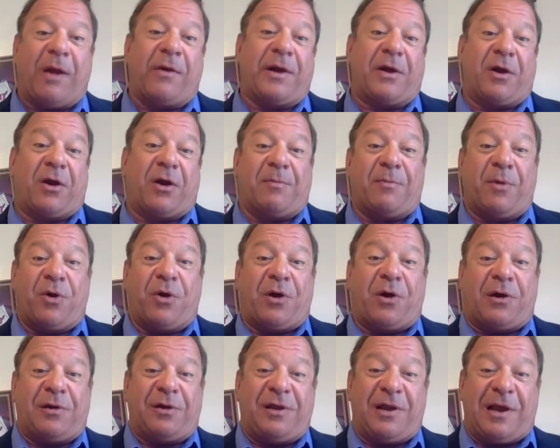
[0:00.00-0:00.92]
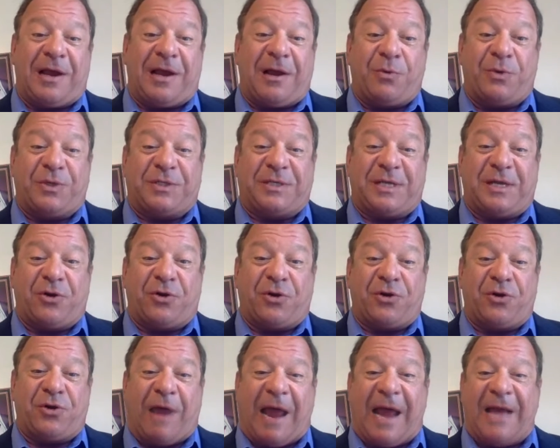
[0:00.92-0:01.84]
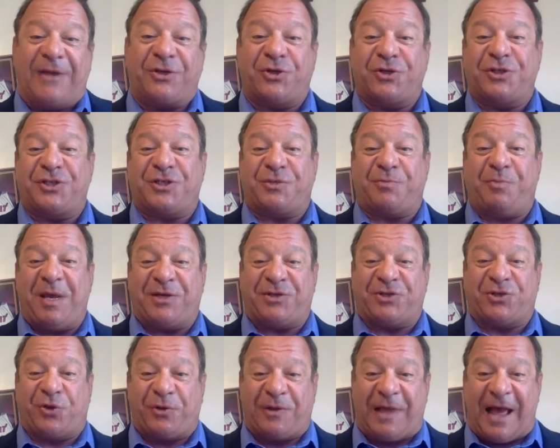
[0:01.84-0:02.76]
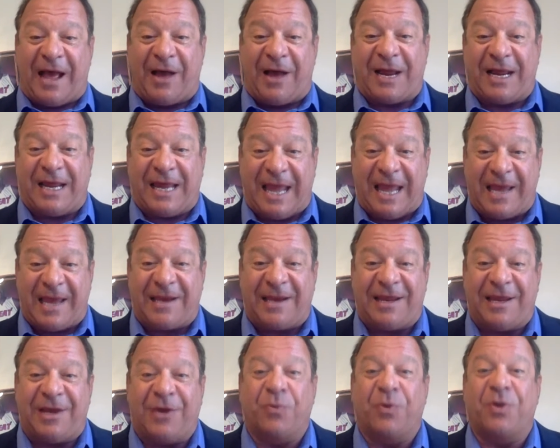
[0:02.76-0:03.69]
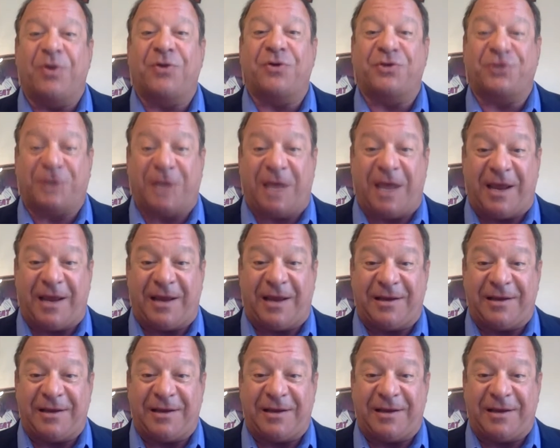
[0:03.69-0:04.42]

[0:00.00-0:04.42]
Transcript: I always say your actions speak so loud, I can't hear what you're saying.